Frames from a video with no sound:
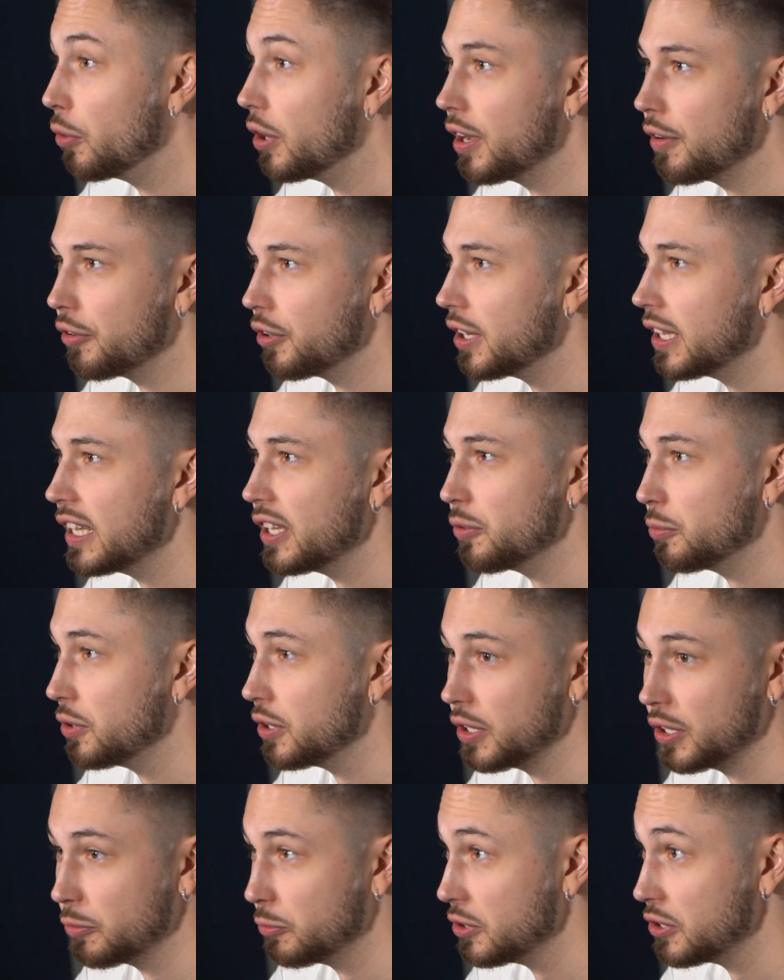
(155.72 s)
whenever it is,
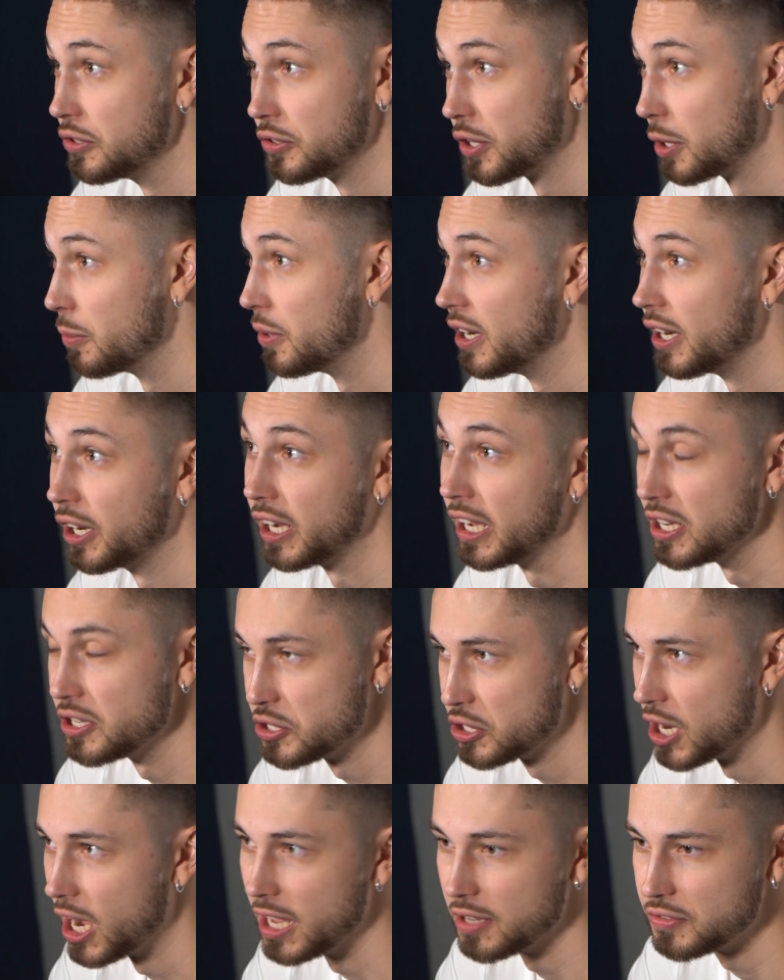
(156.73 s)
we just come here and get
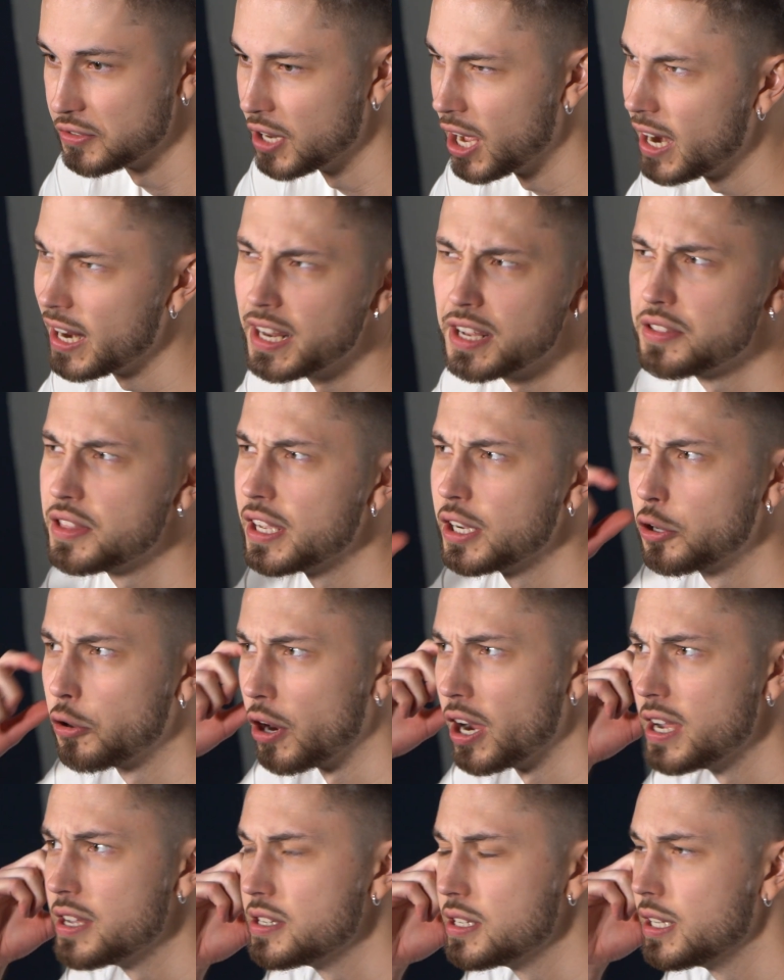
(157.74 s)
shots. Not anything
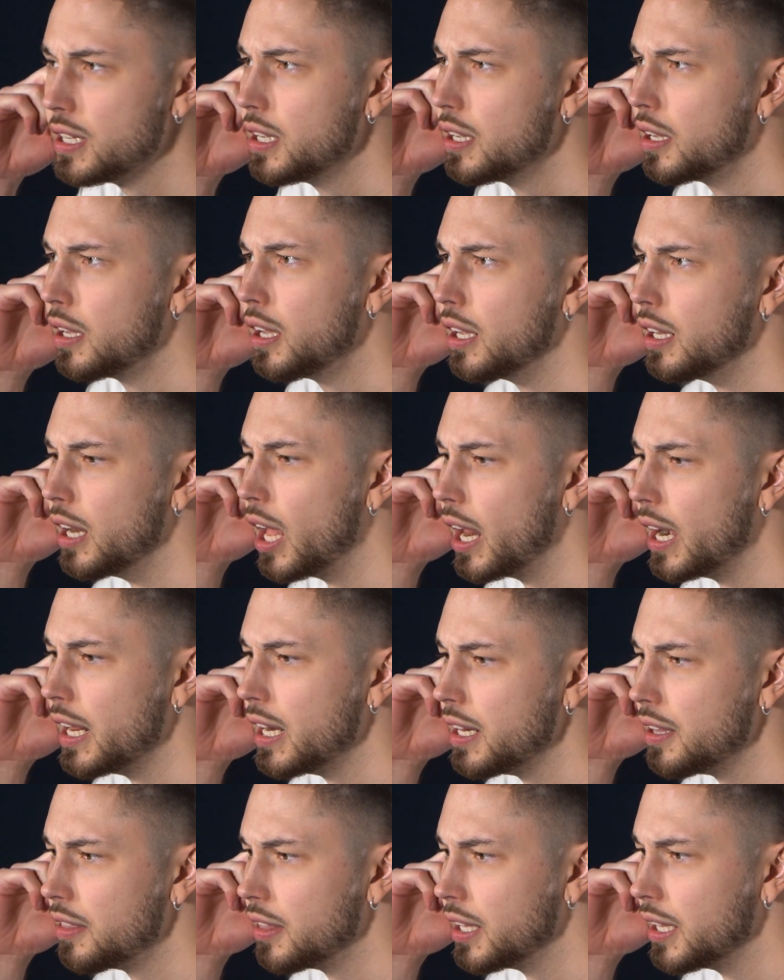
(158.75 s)
crazy, not
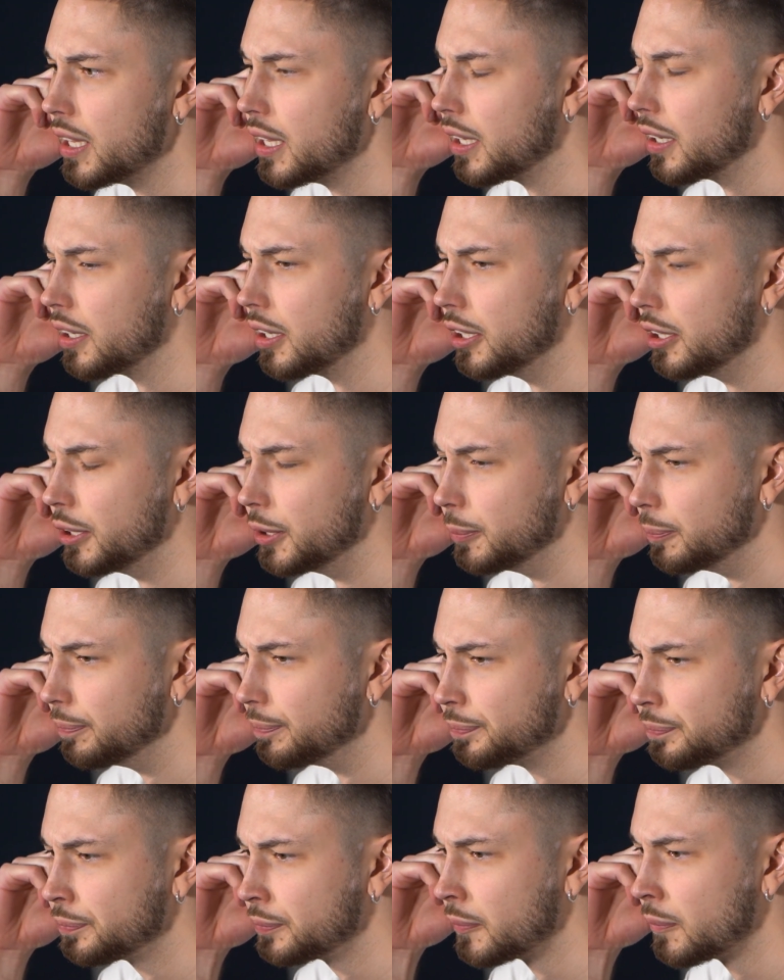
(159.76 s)
anything
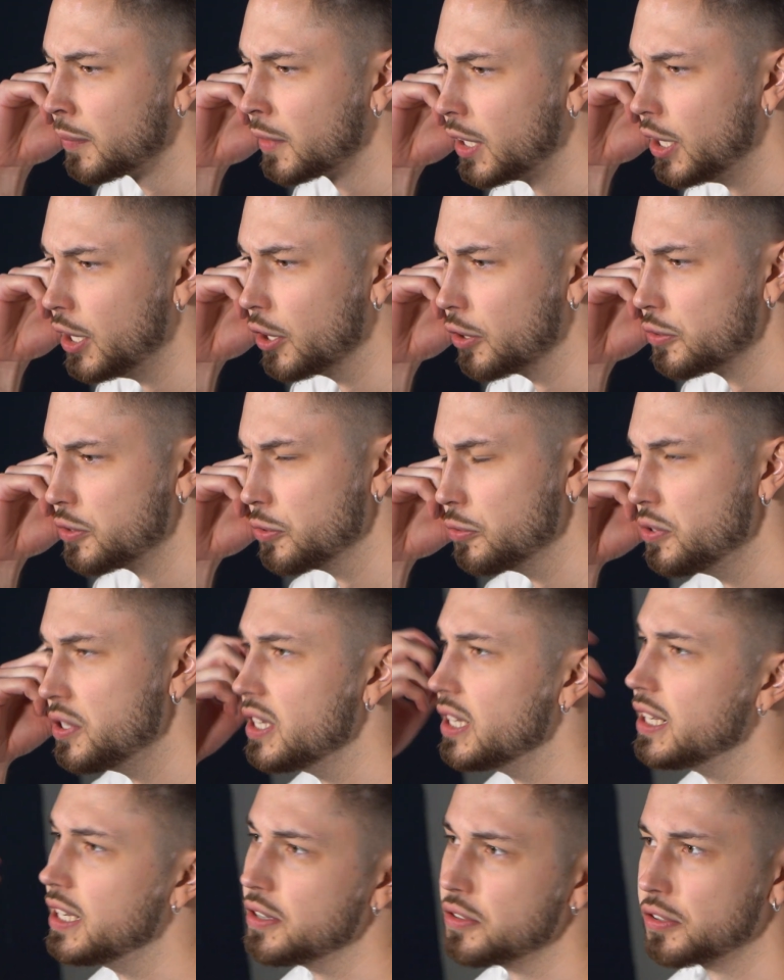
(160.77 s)
too
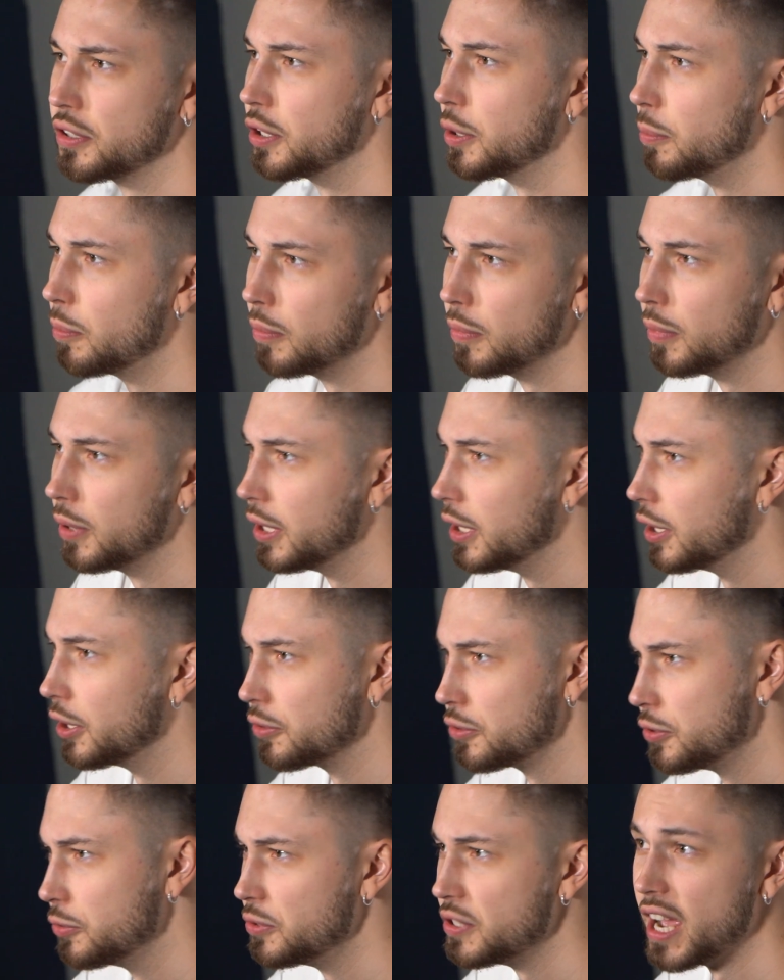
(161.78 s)
tedious
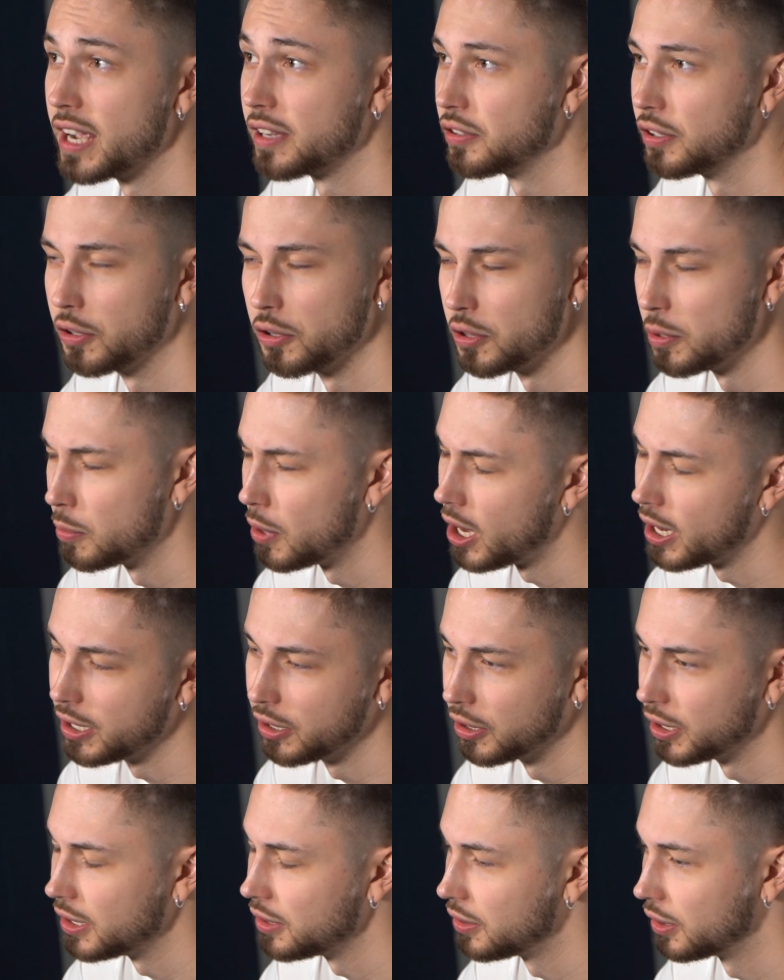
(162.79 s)
too taxing on the body
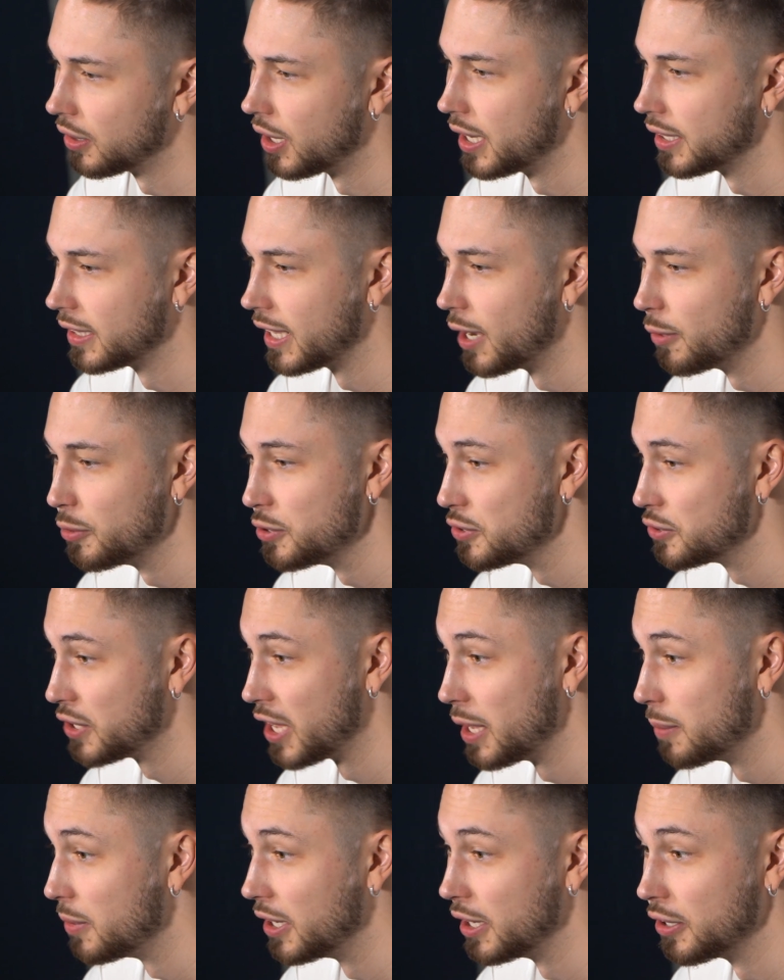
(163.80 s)
or anything like that. We just
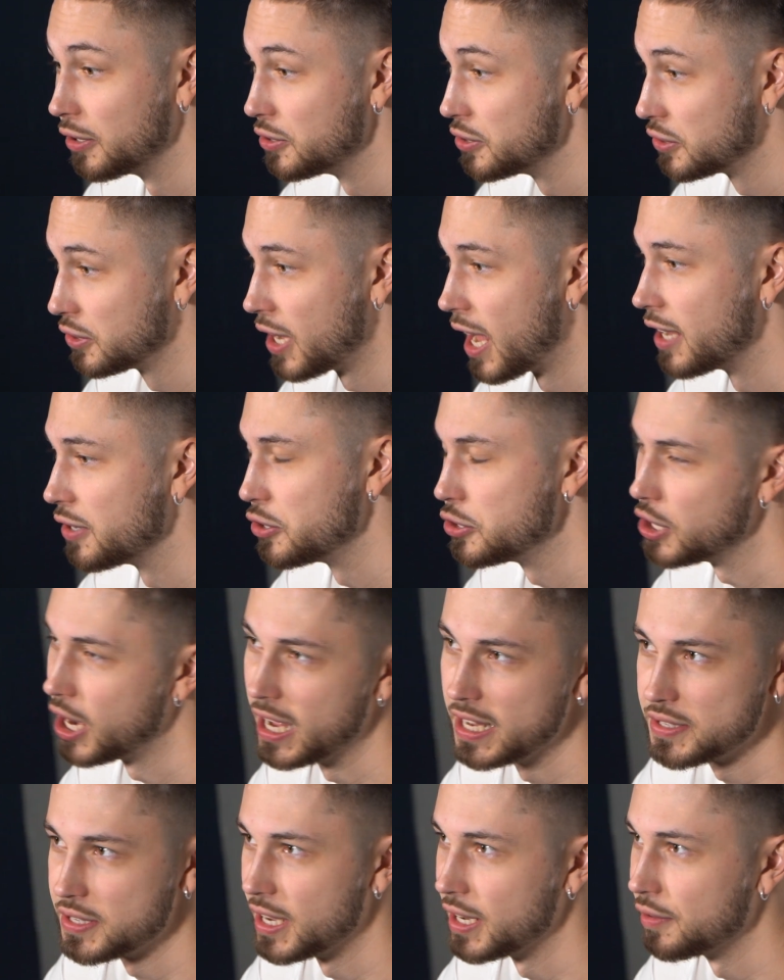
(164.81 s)
came here and just got
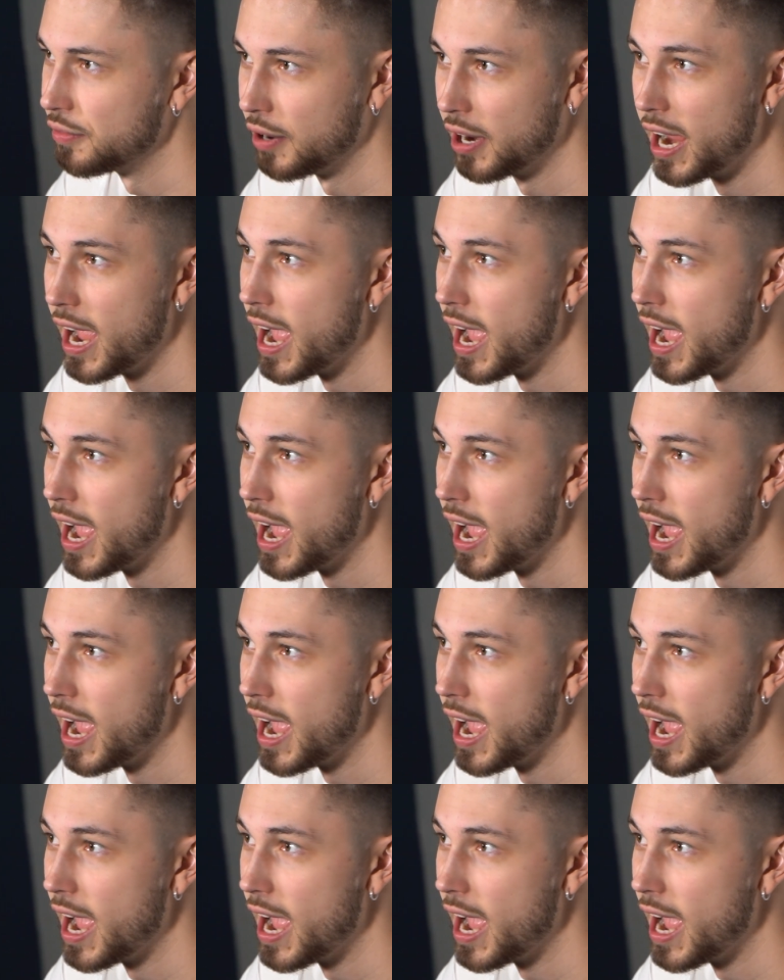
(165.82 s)
shots out of our